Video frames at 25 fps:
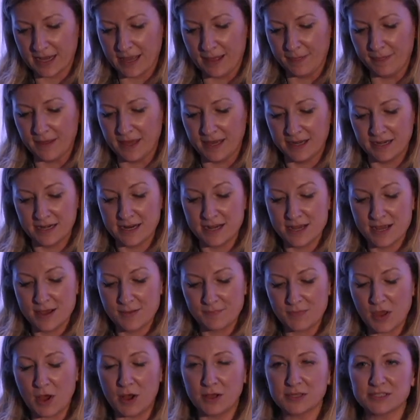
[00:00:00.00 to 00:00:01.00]
And then
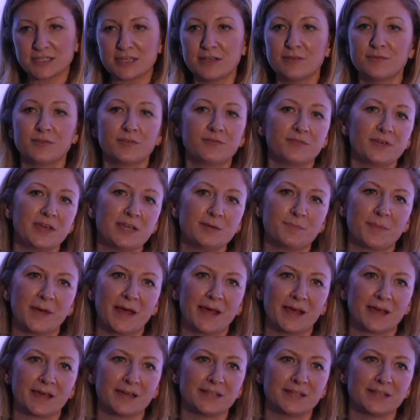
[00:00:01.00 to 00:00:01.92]
asking for feedback.